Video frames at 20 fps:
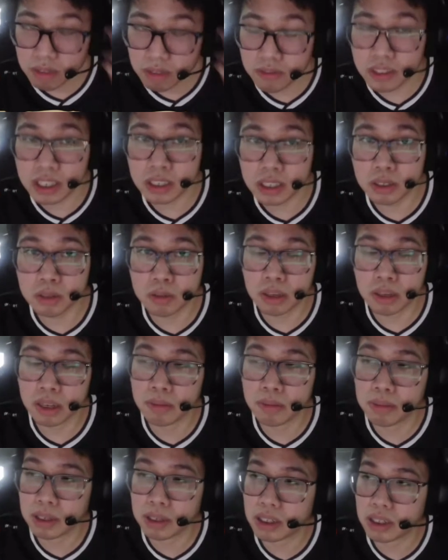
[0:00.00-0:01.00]
Feeling good
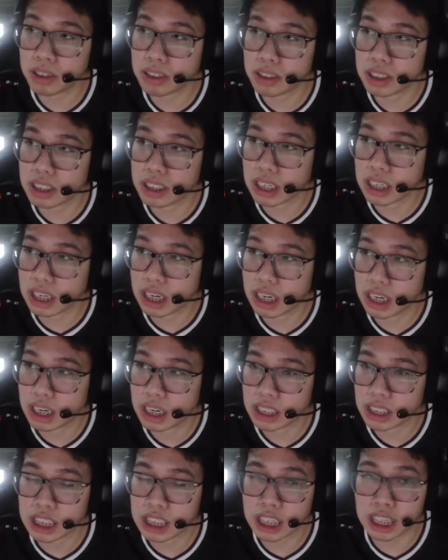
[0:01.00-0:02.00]
because
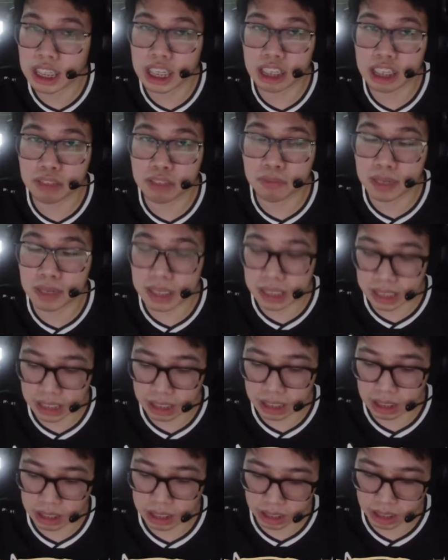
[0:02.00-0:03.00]
I did not expect
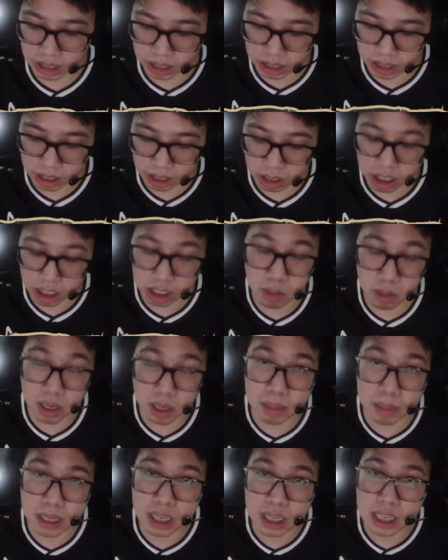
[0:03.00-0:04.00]
that it
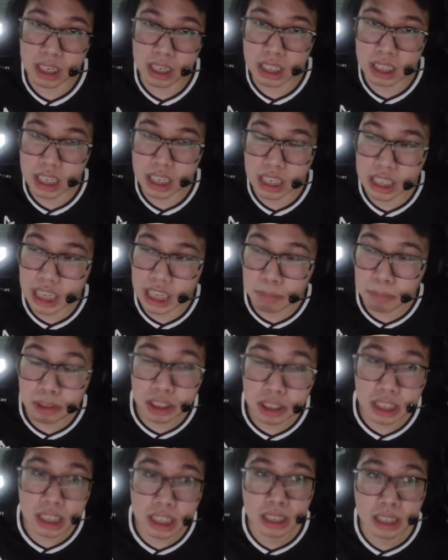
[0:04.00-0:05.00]
will be like game
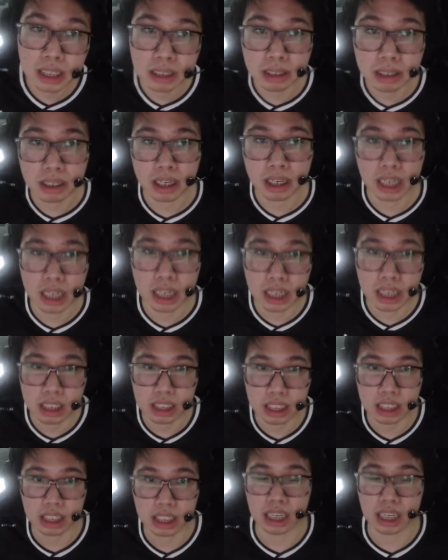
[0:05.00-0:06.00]
3,
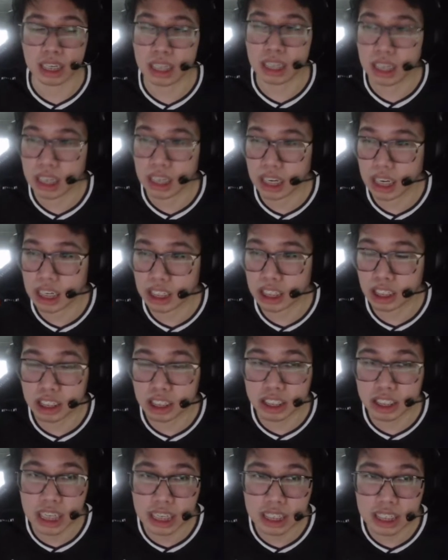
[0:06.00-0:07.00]
and yeah, I thought
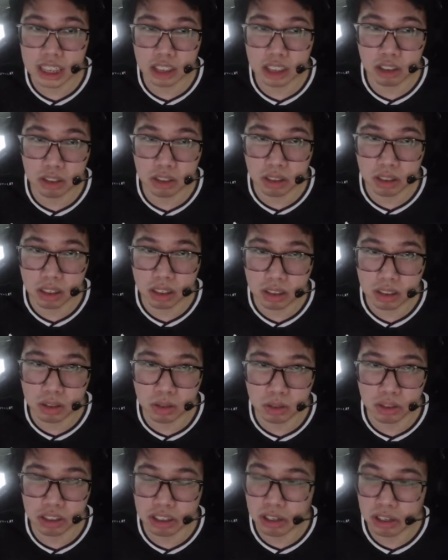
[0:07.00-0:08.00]
it's just
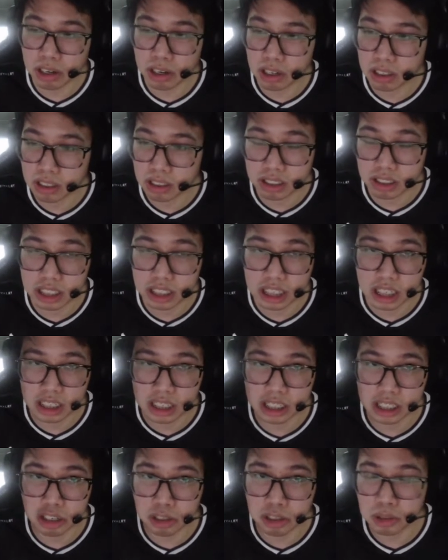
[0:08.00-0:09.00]
2-0 or
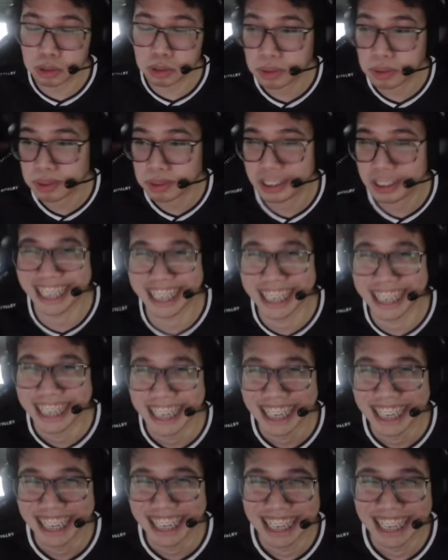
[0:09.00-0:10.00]

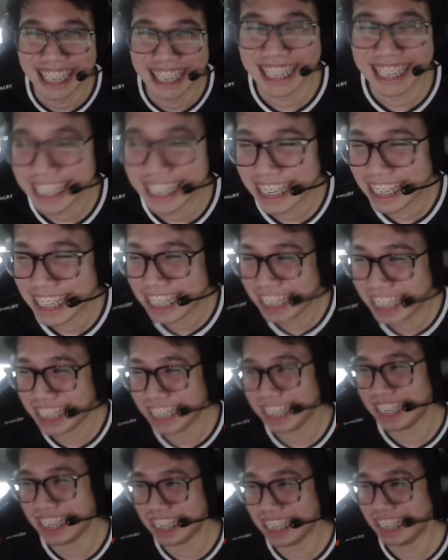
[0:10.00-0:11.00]

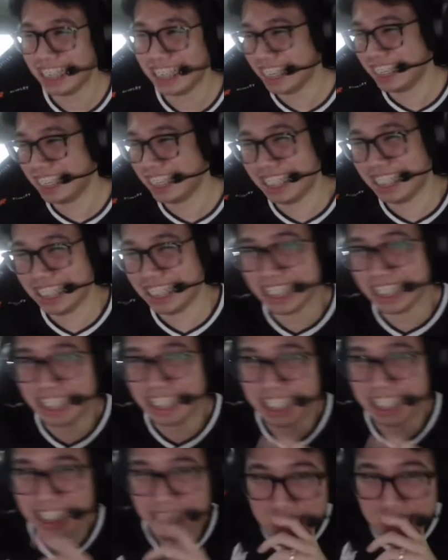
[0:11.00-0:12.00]

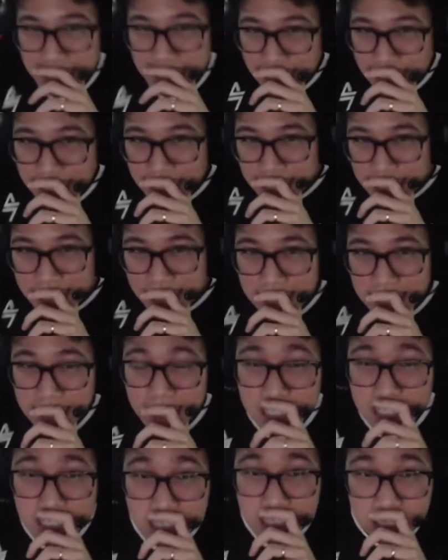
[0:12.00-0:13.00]

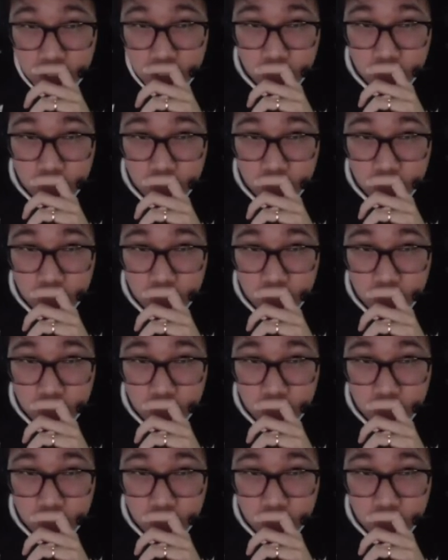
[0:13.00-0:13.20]
0-2.